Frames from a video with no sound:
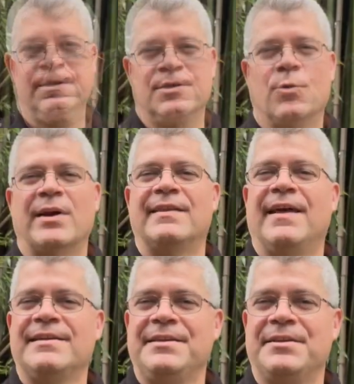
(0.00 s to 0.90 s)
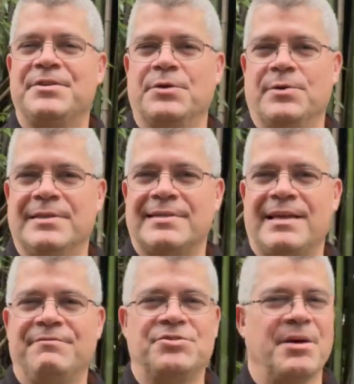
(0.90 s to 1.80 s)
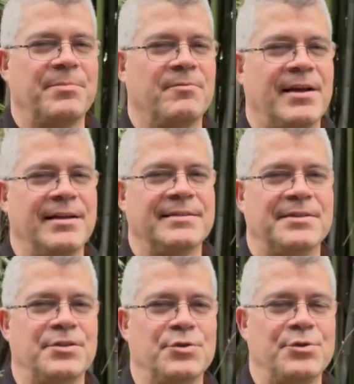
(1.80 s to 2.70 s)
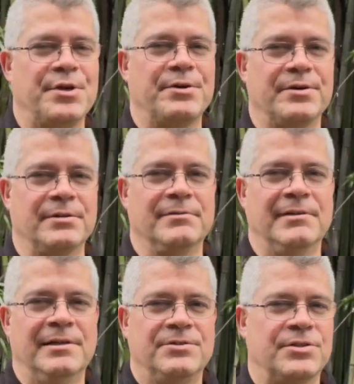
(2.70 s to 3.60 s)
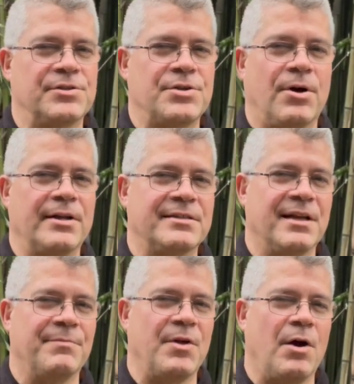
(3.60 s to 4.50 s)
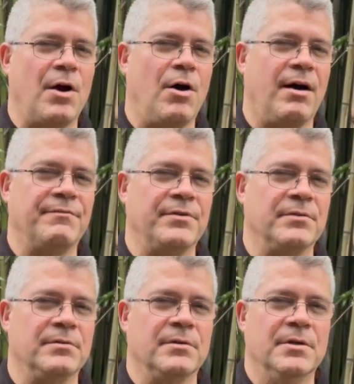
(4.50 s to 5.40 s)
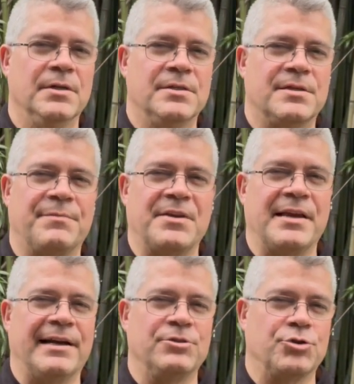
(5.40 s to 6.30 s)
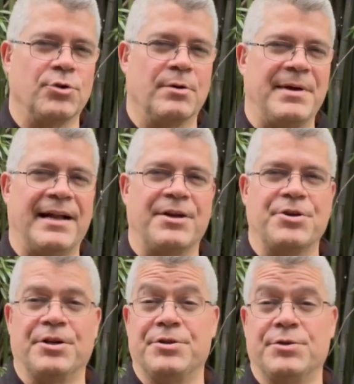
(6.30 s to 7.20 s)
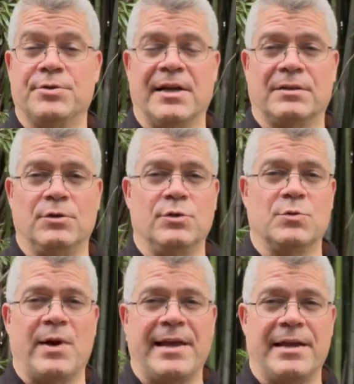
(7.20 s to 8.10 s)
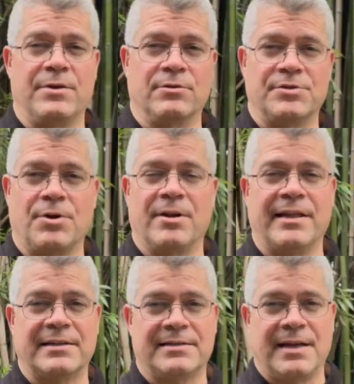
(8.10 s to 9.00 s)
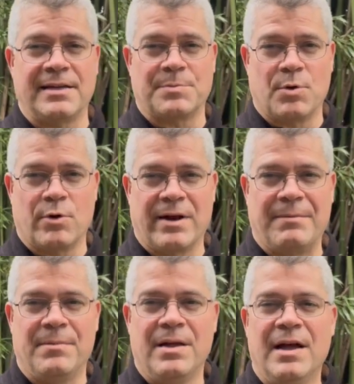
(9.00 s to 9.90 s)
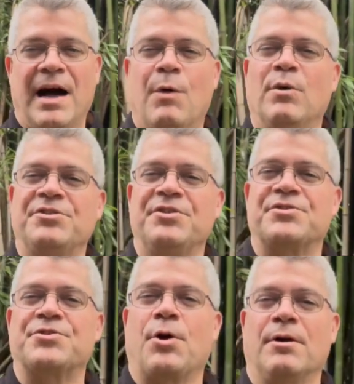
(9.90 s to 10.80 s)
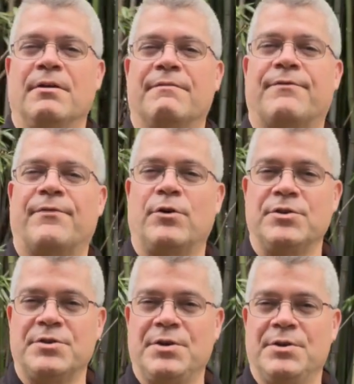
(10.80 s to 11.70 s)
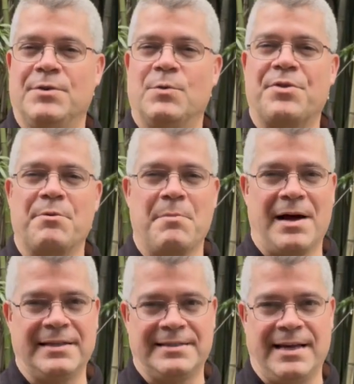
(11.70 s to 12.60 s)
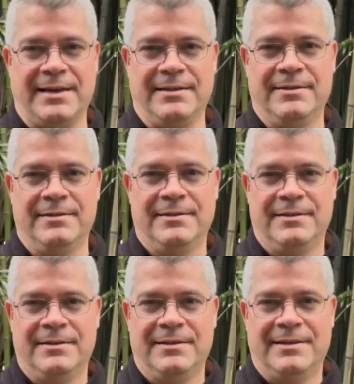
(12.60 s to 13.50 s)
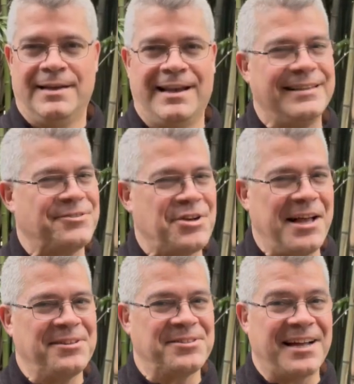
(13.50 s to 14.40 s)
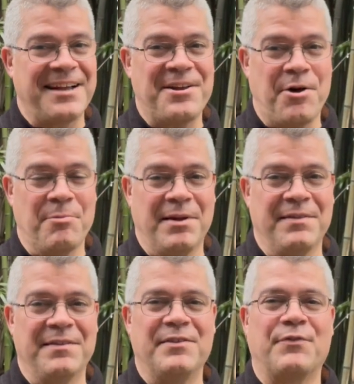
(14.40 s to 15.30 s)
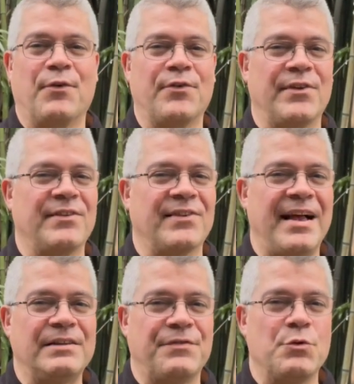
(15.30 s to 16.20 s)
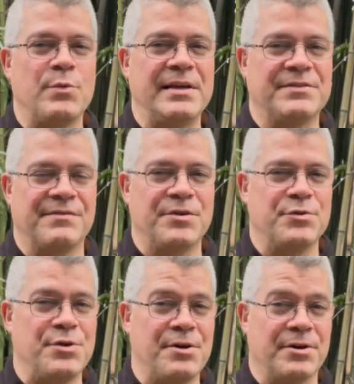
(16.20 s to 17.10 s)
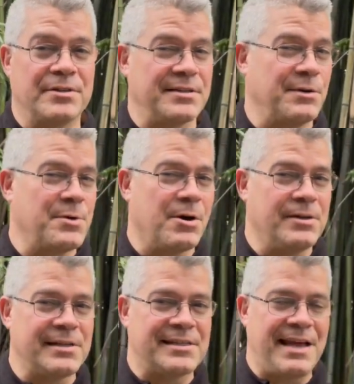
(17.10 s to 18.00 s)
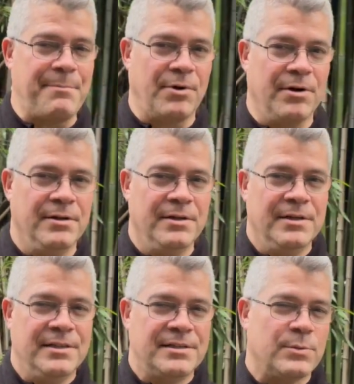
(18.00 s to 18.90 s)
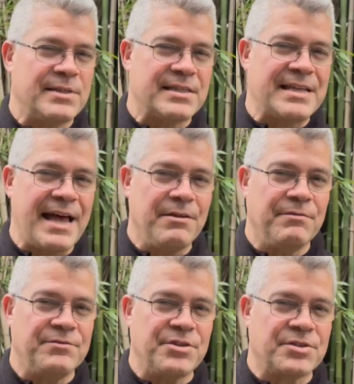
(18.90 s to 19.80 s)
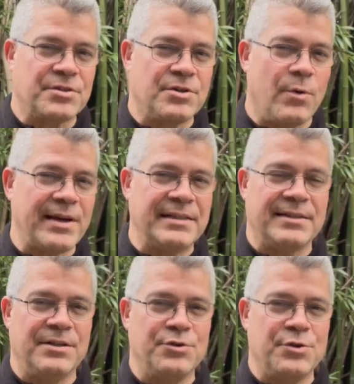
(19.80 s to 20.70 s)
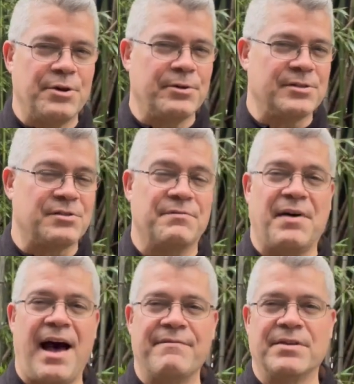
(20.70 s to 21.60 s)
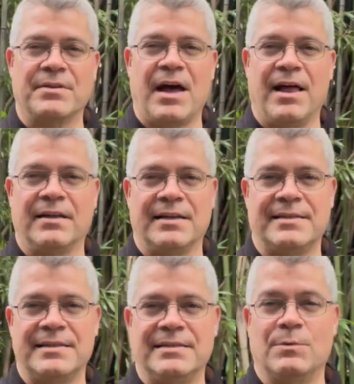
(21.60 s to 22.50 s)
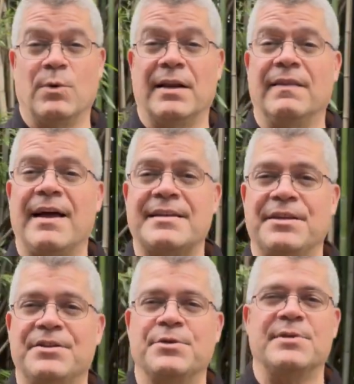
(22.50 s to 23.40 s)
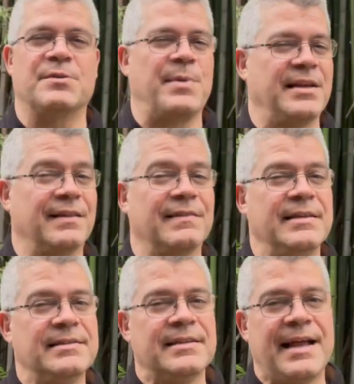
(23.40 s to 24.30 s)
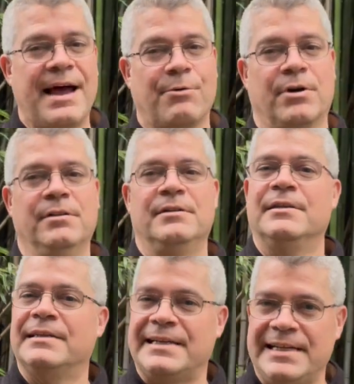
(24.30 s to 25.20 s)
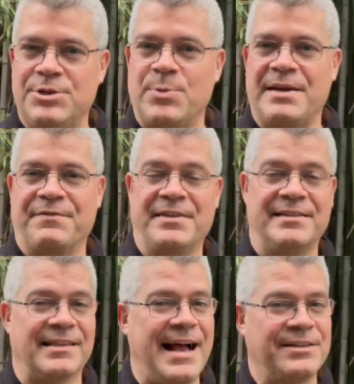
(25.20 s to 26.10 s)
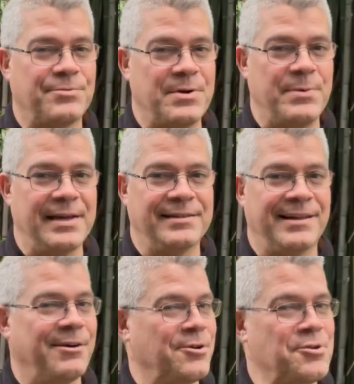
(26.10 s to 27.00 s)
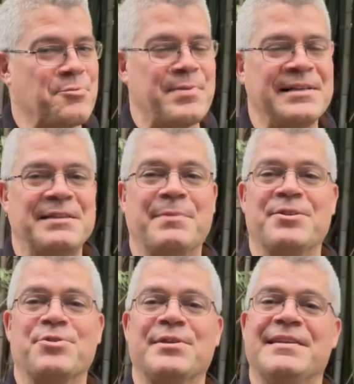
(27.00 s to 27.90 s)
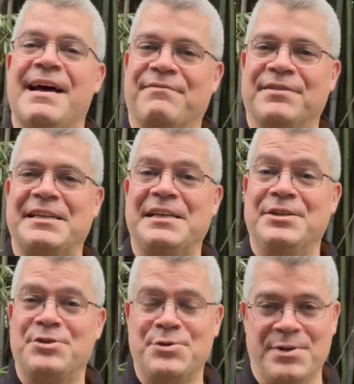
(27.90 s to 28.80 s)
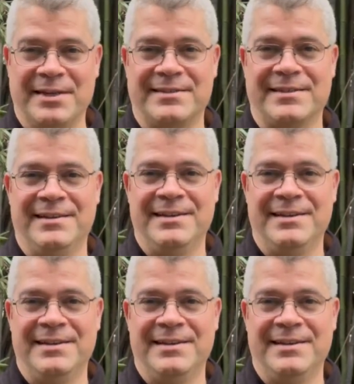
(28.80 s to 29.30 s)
So what I'd like you to do, instead of jumping right into the new year and just starting something off and something you're not sure about how you're going to do, like lose weight or start an exercise program, I want you to start first with your mindset. And that's challenging, I know, but in these last few weeks of the new year, because here we are in December, so instead of just going into the new year and surviving the holiday season, what I'd like you to do is spend at least an hour each week for these last 3 weeks. Now, I know you're busy, but you can definitely do this.